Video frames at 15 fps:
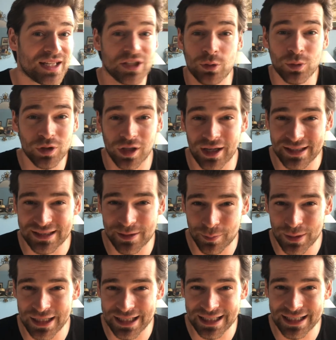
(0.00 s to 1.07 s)
you would like to
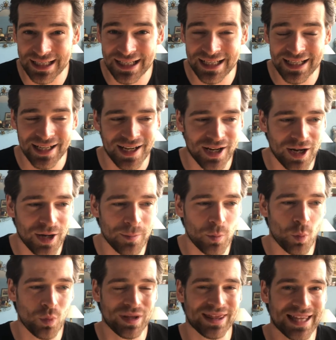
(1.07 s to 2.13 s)
be.
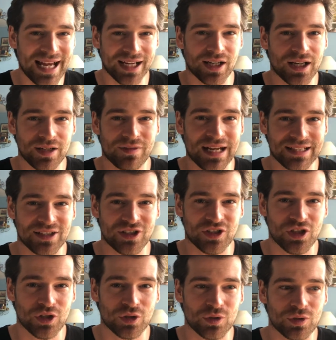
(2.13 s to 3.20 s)
With that kind of
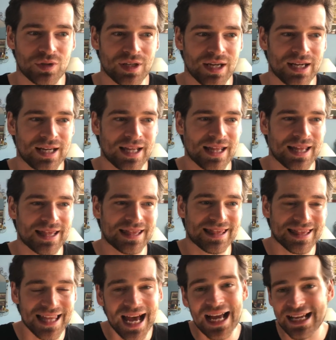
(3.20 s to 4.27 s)
attitude,
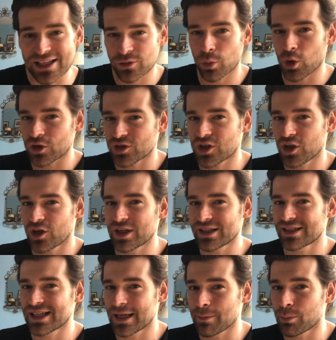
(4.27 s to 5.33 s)
that is what's going
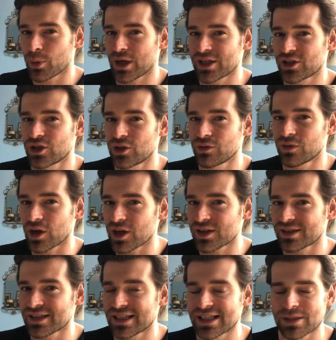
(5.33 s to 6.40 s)
to impress
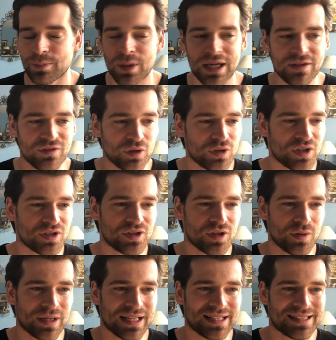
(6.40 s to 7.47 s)
universities. But if you're just
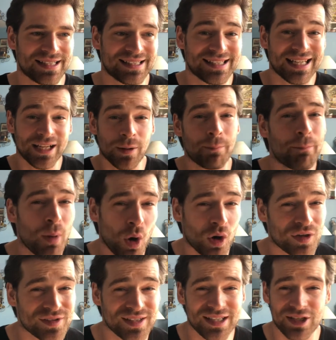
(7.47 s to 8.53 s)
doing it to tick a
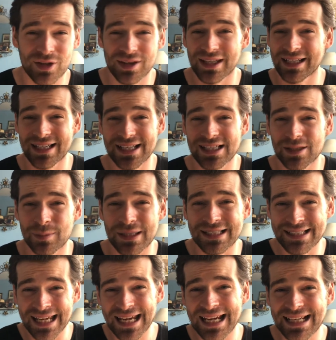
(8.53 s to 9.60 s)
box that you think needs to be
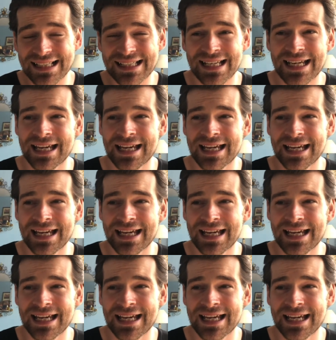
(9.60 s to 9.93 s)
ticked,